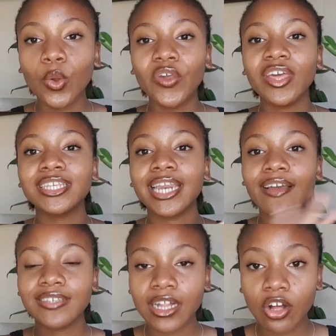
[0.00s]
whether it's
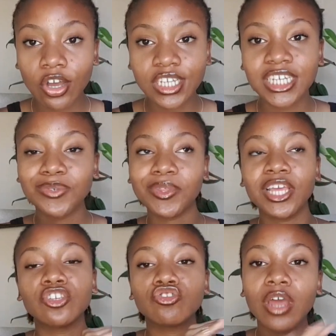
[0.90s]
lifestyle content, whether
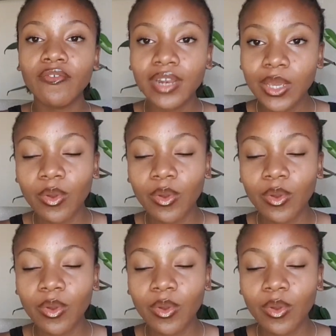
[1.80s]
it's traveling,